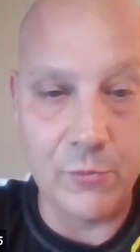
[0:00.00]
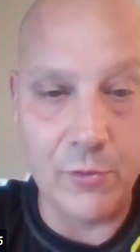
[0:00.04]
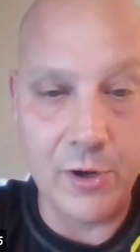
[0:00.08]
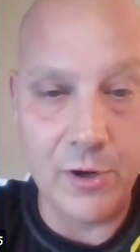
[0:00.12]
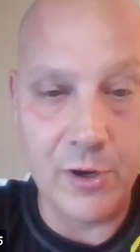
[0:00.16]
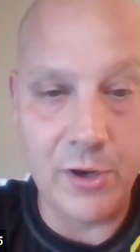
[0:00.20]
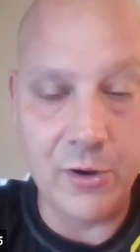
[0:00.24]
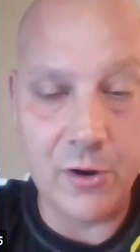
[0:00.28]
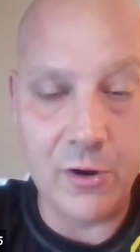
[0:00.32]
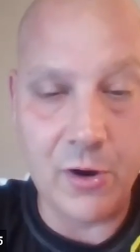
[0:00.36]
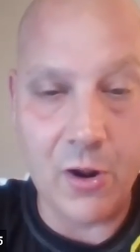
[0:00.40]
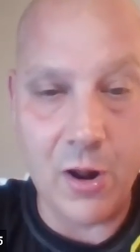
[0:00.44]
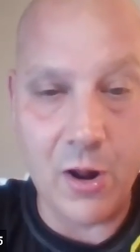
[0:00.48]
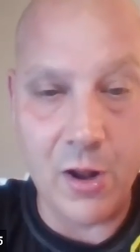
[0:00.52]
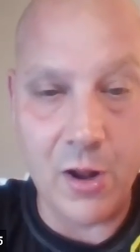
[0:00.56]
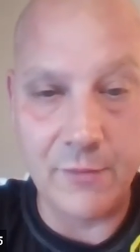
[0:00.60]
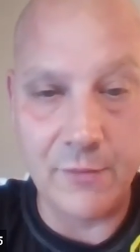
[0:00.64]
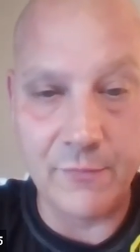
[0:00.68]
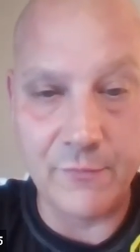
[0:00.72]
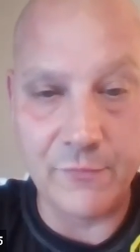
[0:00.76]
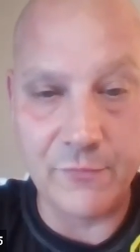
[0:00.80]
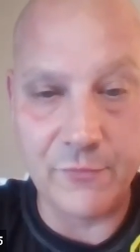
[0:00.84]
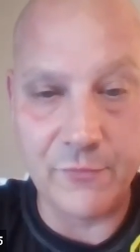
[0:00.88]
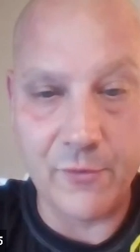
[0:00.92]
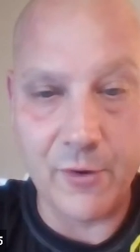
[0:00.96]
Where are you
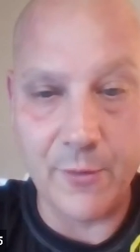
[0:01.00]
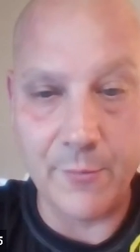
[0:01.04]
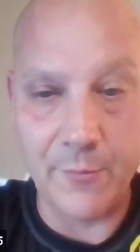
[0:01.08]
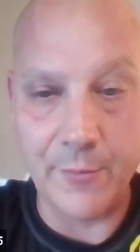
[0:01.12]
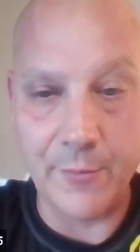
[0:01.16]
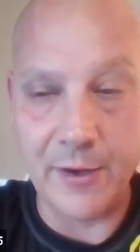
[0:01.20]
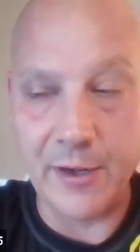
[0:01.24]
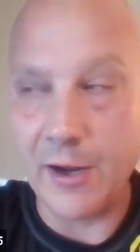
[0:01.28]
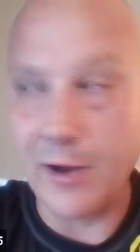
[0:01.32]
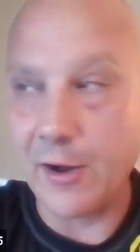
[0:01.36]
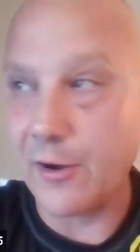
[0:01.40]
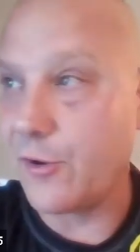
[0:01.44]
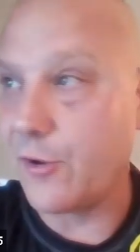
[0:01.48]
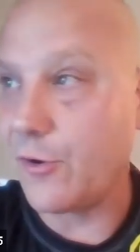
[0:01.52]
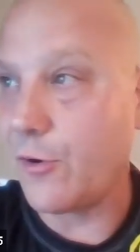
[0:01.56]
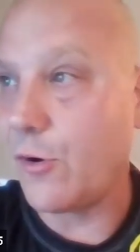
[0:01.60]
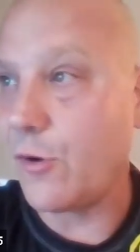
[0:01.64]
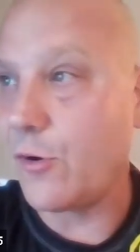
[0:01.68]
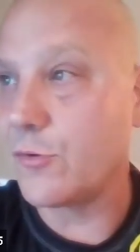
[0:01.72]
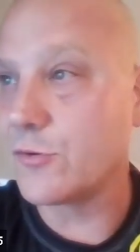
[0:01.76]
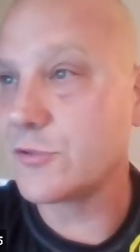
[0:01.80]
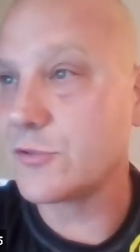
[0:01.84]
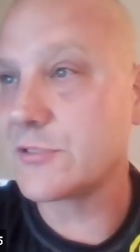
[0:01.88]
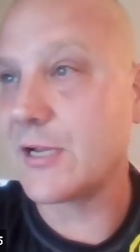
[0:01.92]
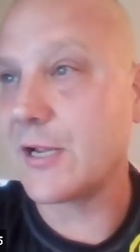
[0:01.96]
calling from, and are you
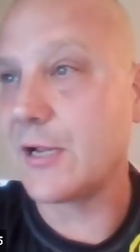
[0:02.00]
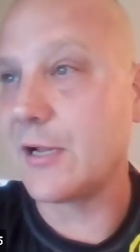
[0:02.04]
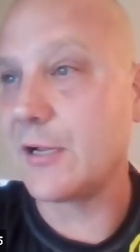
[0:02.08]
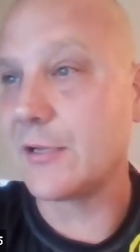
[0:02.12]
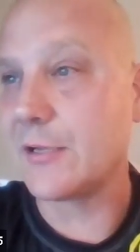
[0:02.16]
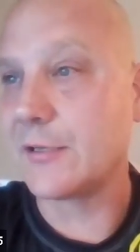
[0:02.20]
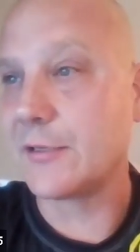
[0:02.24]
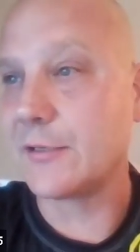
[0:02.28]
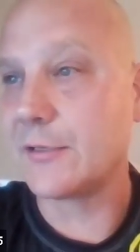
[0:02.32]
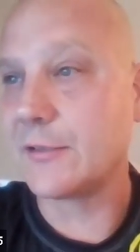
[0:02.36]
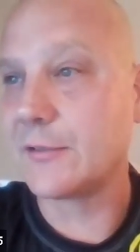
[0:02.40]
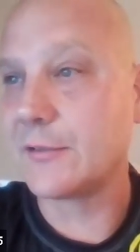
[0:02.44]
wholesaling?